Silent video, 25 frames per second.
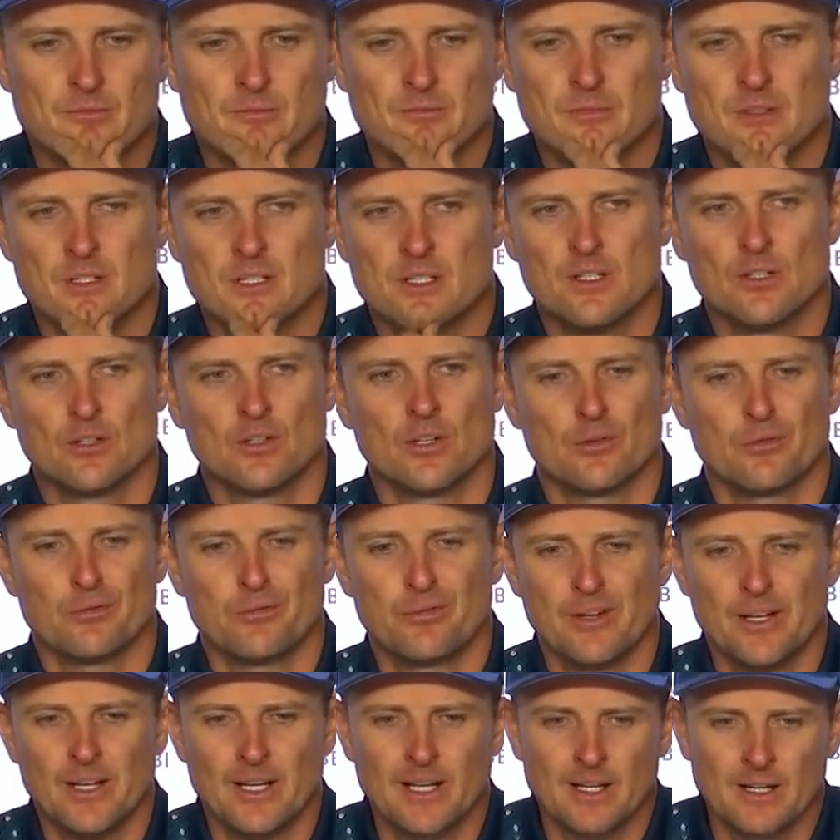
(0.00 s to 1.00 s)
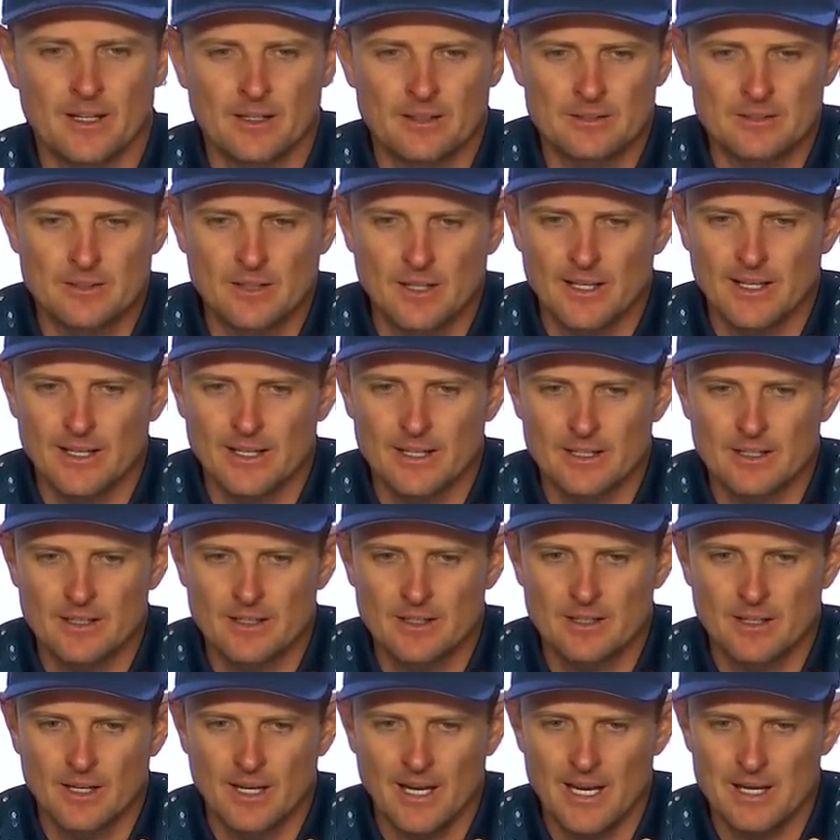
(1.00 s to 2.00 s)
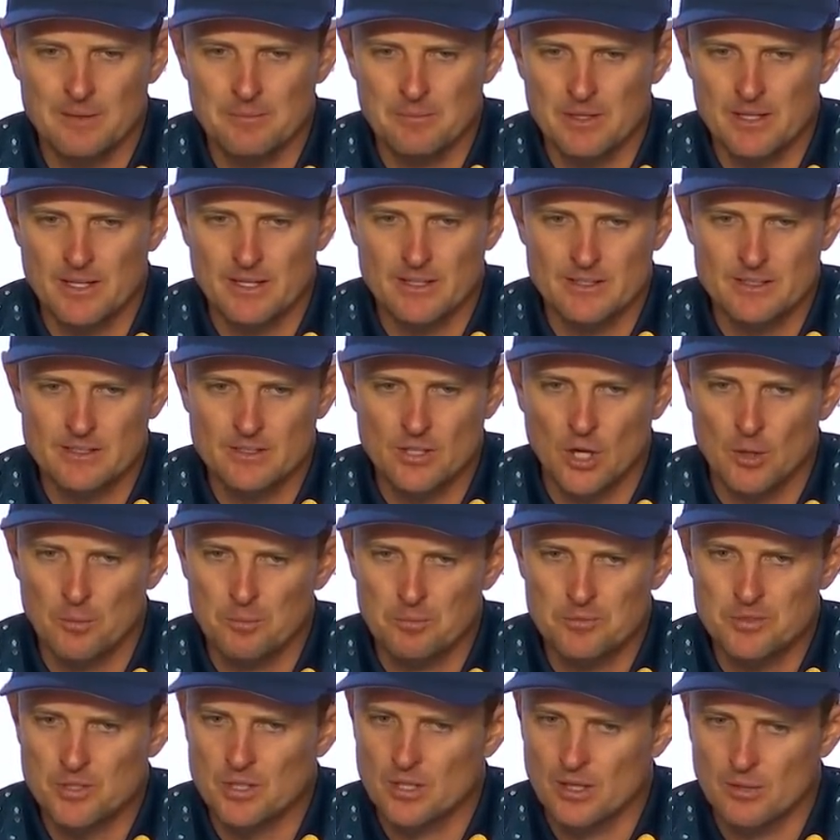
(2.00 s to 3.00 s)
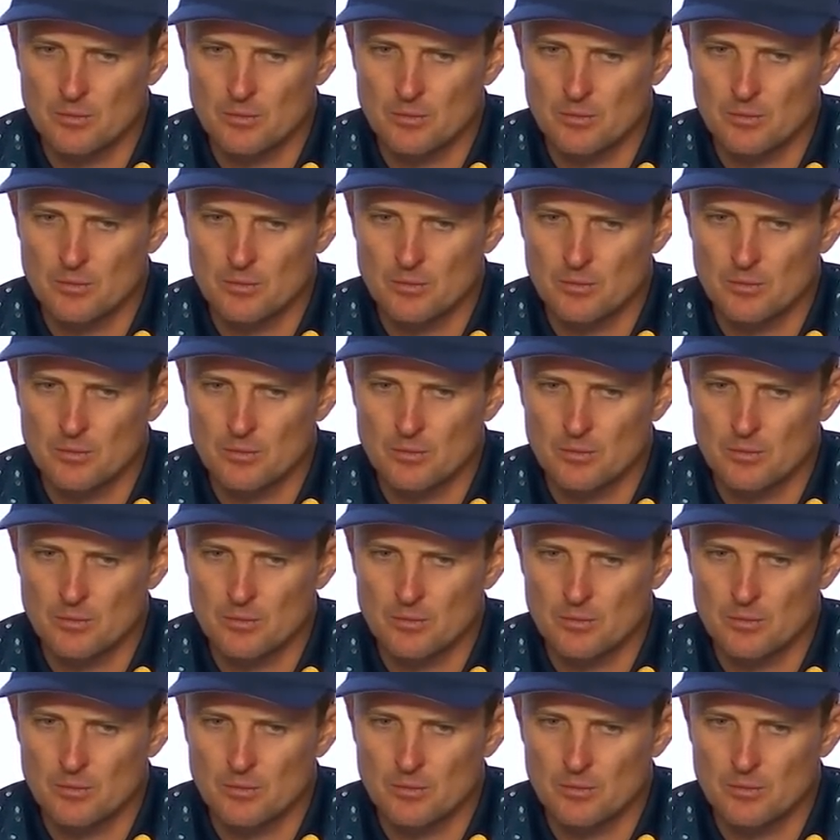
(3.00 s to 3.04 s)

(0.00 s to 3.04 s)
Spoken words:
still not feeling like I had my top.